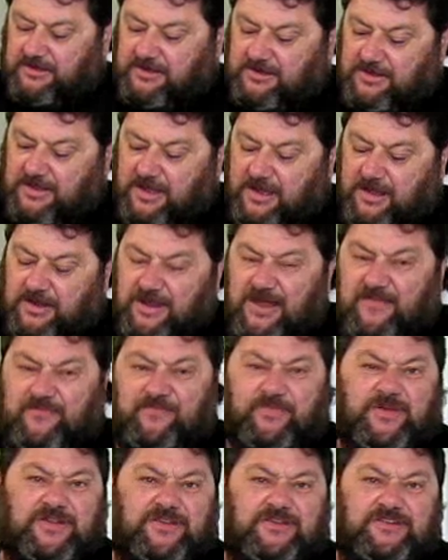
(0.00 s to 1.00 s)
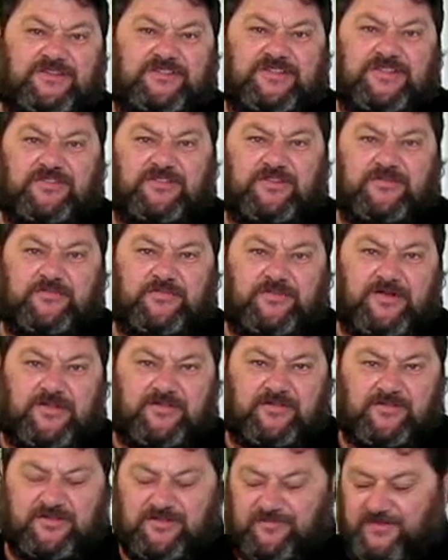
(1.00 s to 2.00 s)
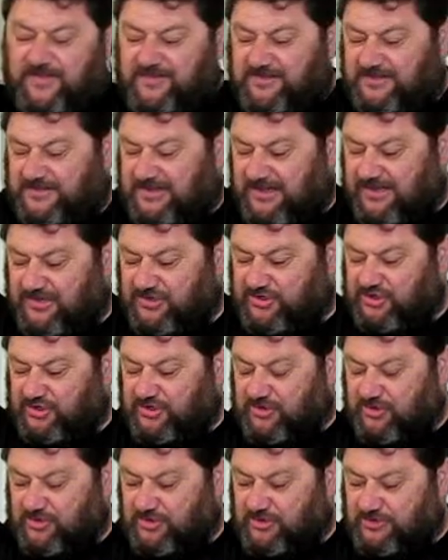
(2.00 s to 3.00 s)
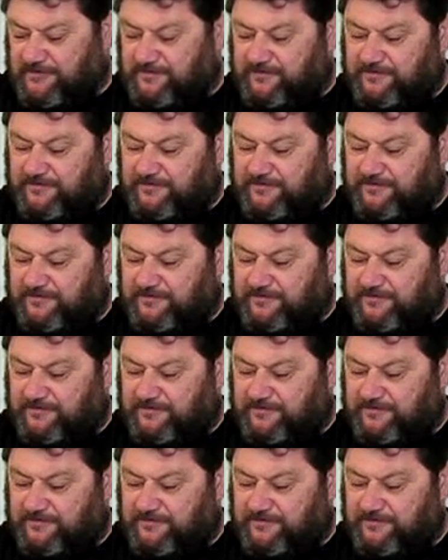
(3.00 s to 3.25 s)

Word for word: yeah, enough bitterness in the Savethatin to